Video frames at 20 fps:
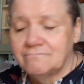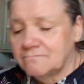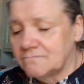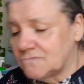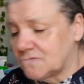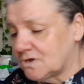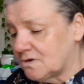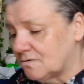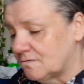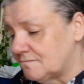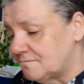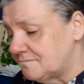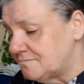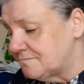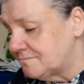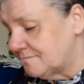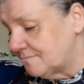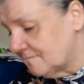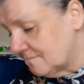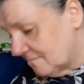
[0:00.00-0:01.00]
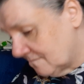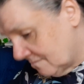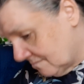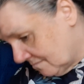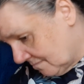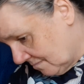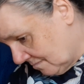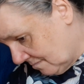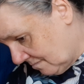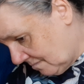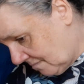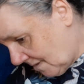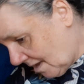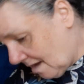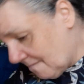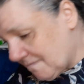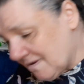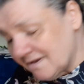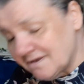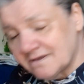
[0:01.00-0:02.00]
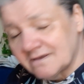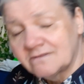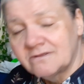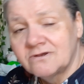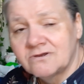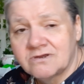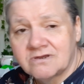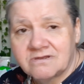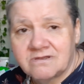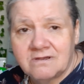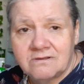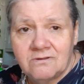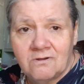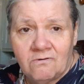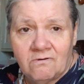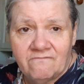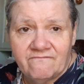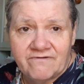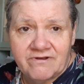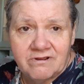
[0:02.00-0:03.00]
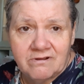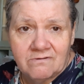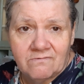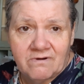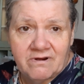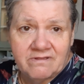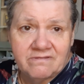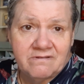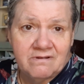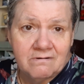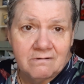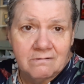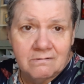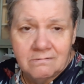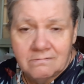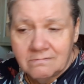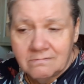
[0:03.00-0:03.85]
So, I basically just did the whole video right there.